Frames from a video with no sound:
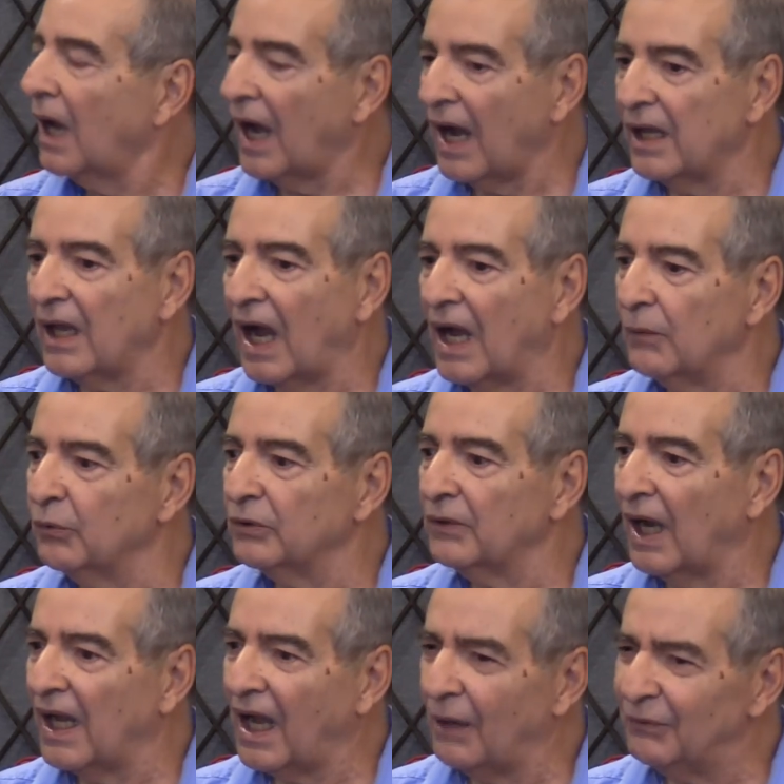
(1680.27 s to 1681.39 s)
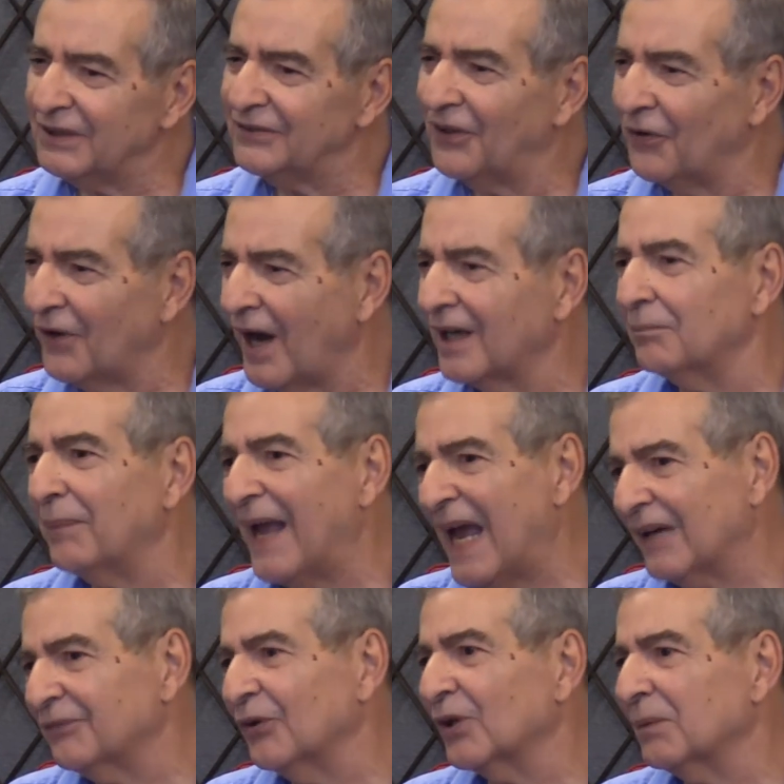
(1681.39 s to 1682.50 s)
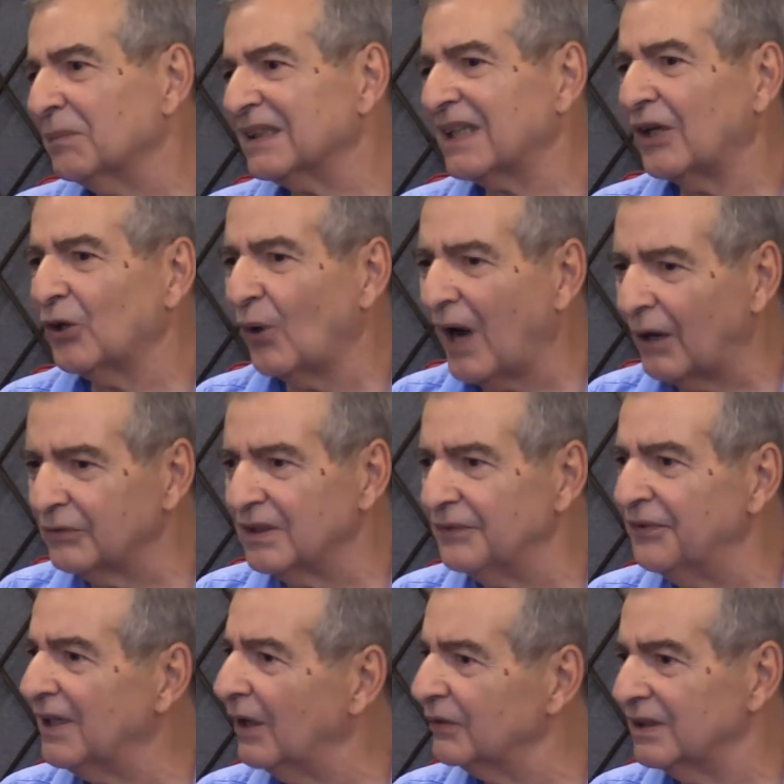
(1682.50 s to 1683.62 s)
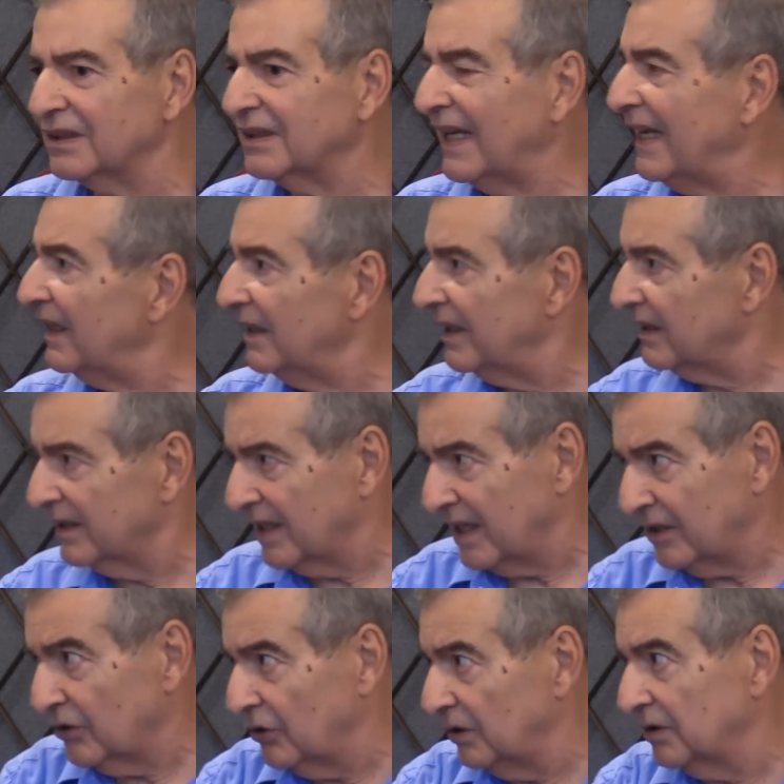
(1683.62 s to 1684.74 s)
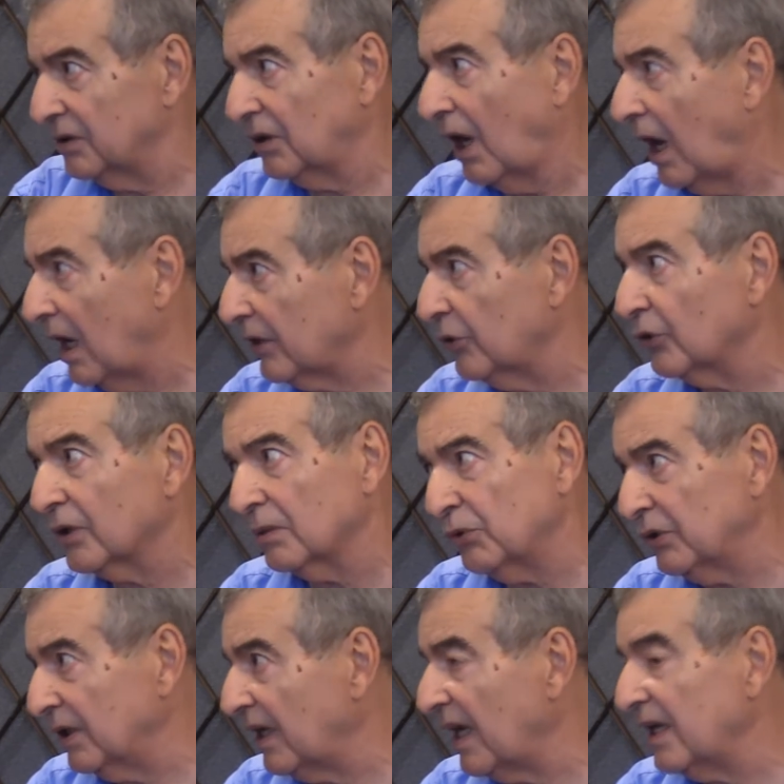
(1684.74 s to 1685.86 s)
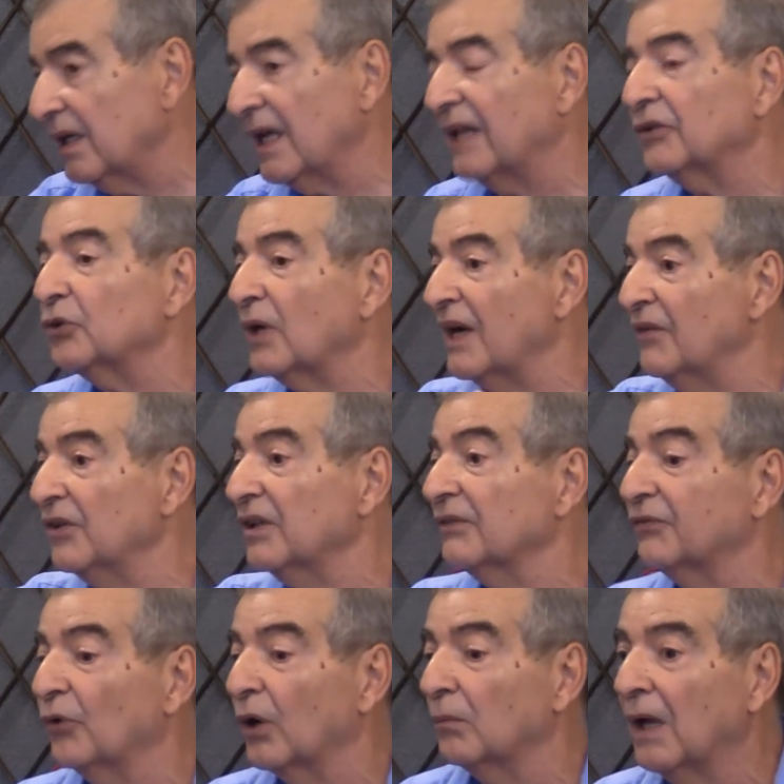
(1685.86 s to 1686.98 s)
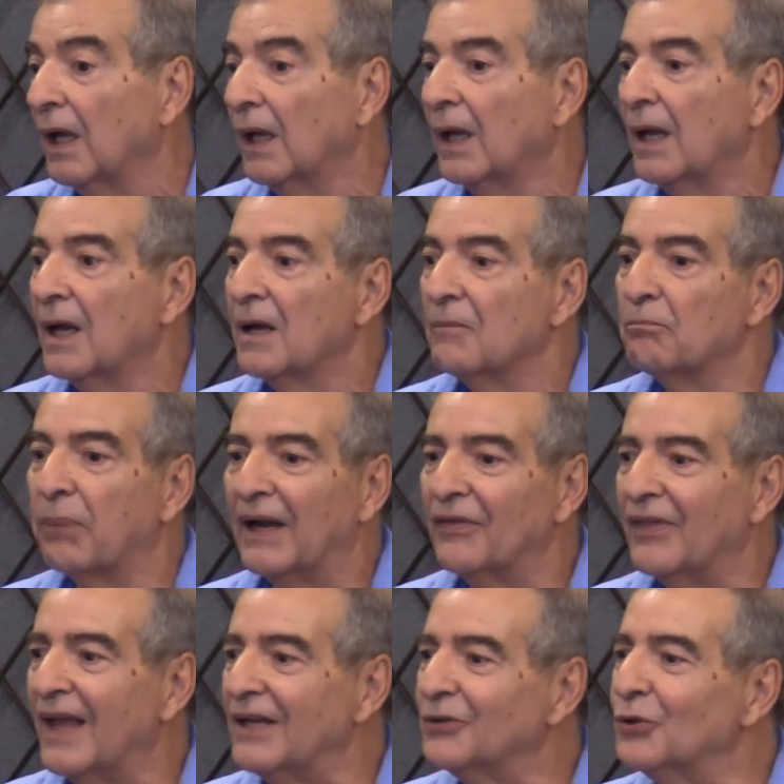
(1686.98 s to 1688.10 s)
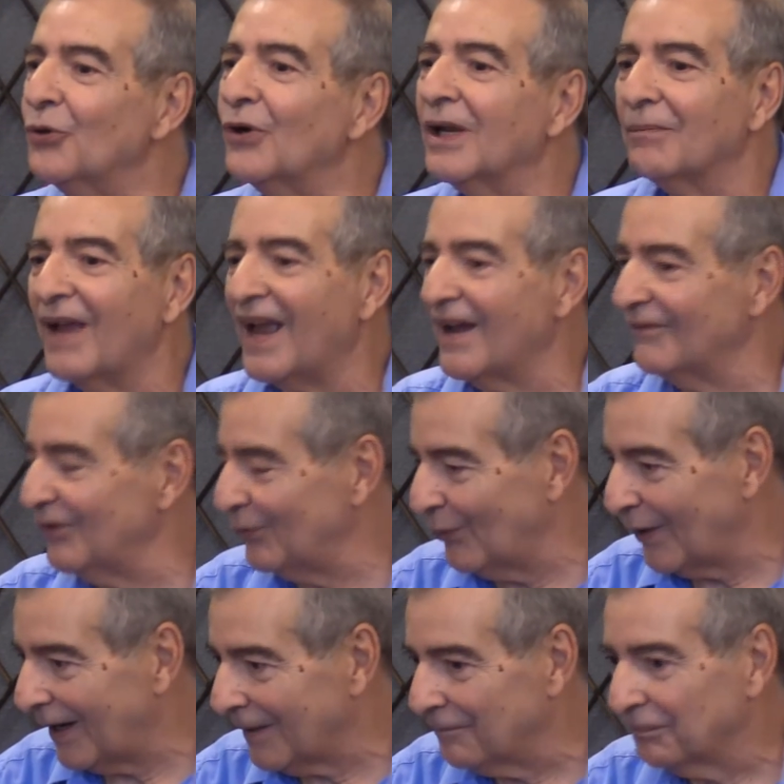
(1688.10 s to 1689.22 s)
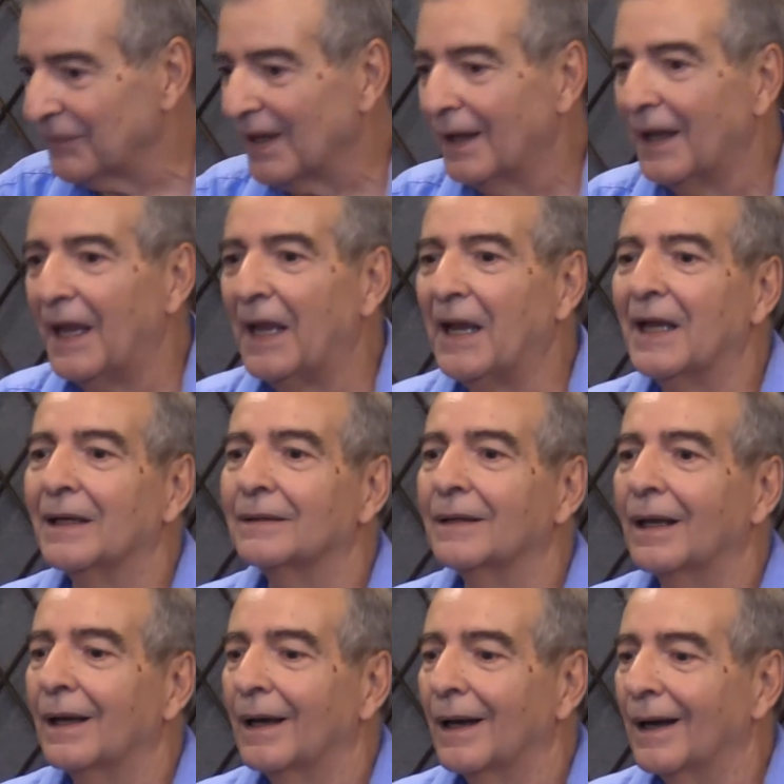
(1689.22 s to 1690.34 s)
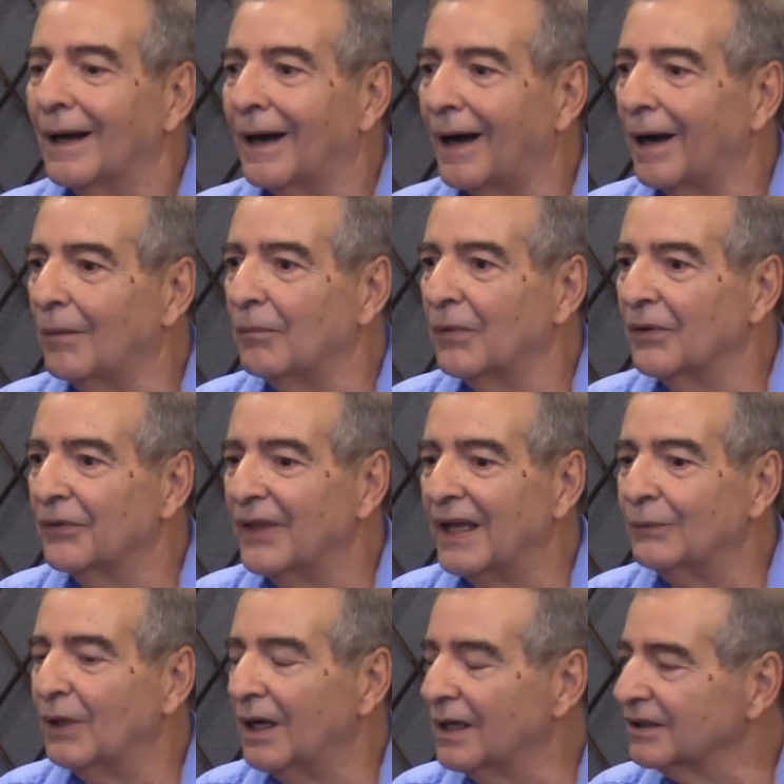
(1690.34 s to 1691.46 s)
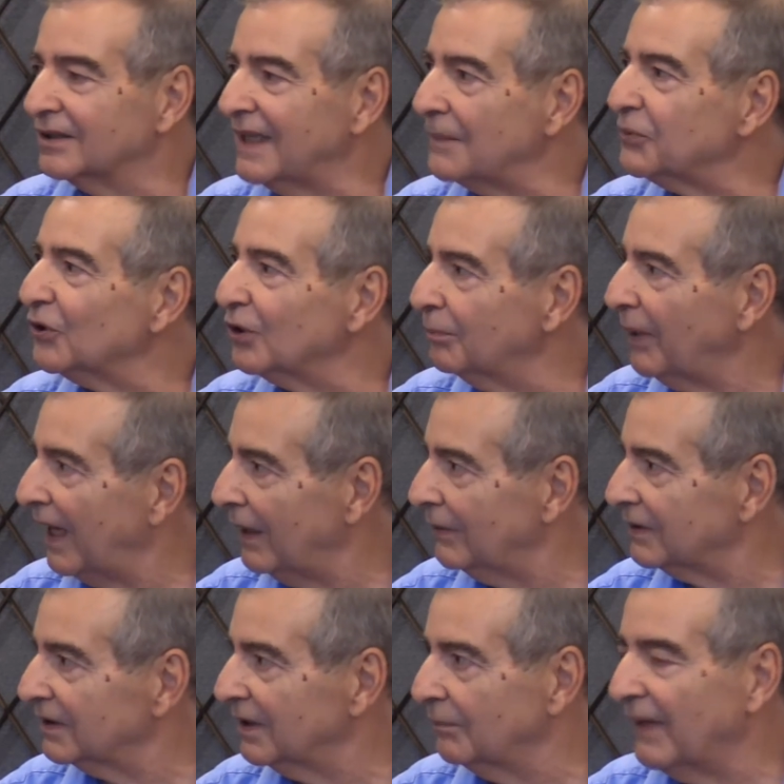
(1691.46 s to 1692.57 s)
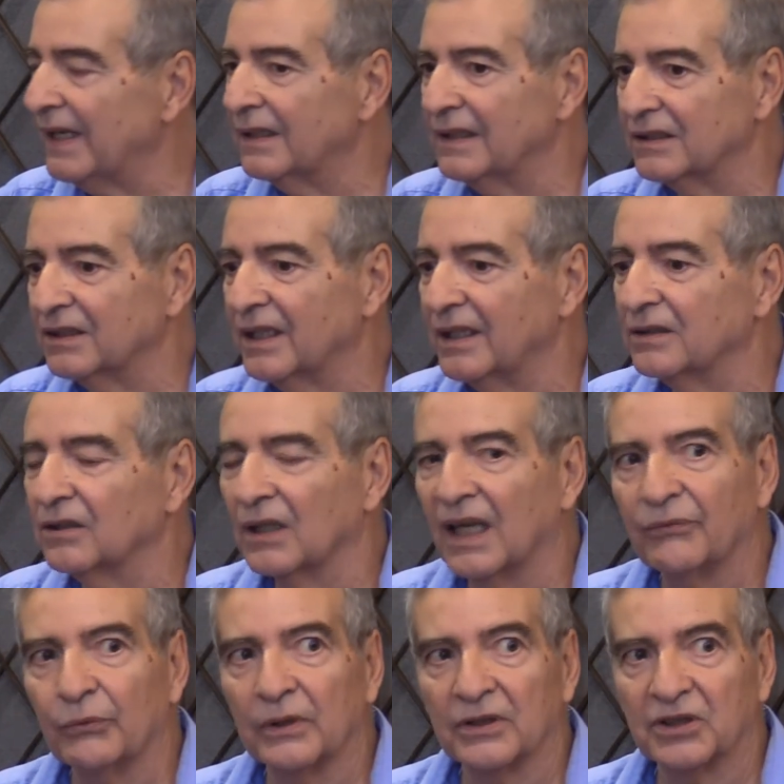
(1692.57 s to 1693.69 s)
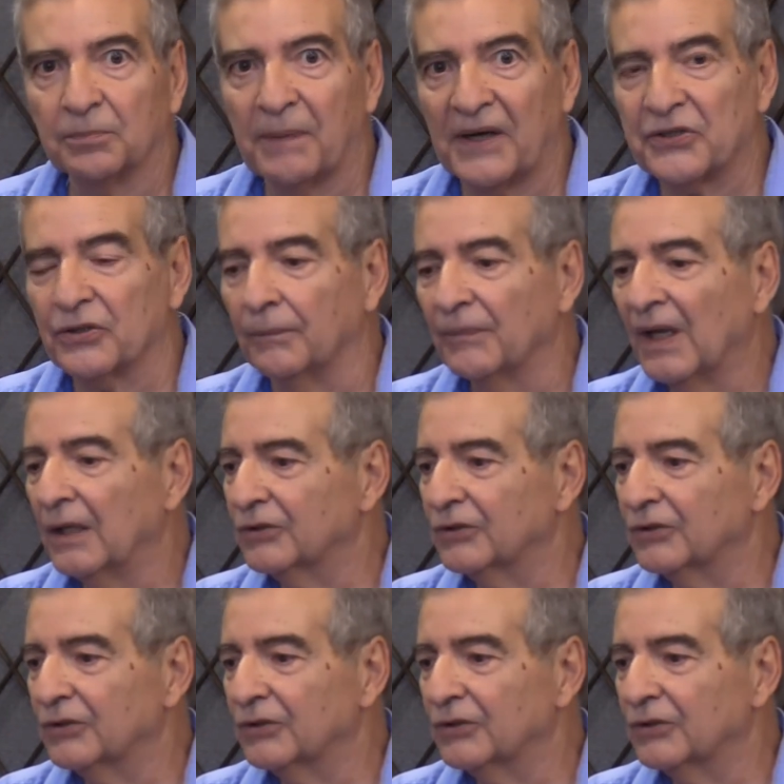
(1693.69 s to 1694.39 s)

I always felt kind of bad for them because I know how difficult it is. The kid couldn't talk, couldn't communicate. He had to do everything for him. But they took him everywhere. And they were exceptional parents and made this kid's life really special.